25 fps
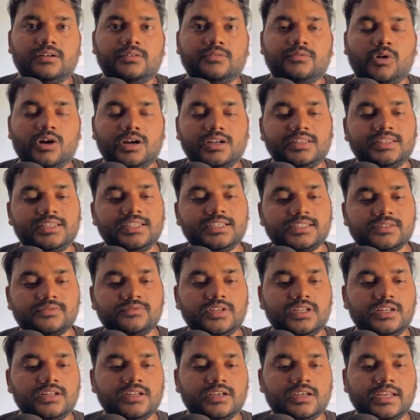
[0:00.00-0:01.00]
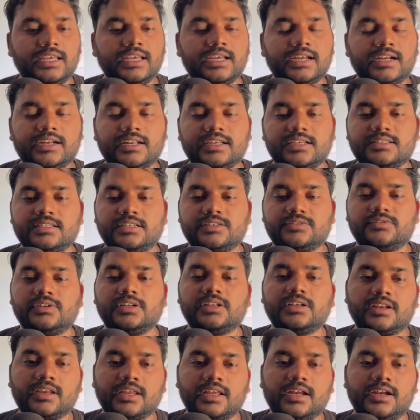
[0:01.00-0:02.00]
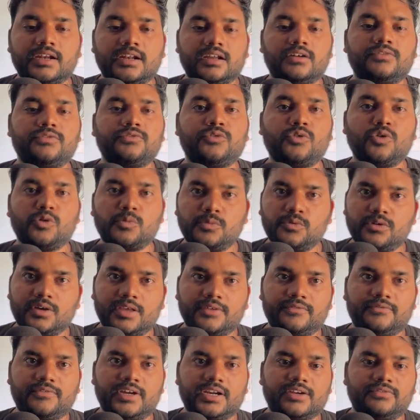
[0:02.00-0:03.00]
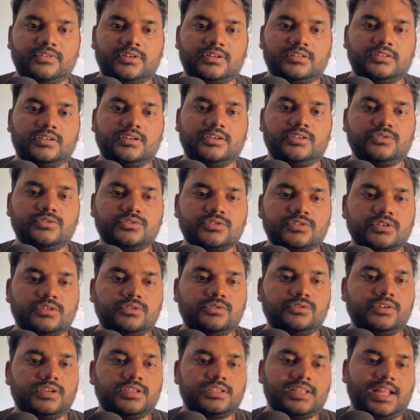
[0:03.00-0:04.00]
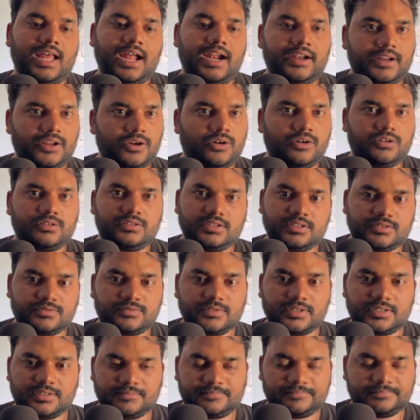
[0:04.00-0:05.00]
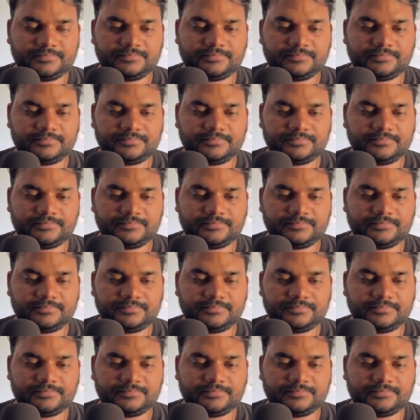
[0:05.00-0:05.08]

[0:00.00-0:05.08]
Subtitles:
What this will create is, this will create a FOMO effect for the user who is landing on this one.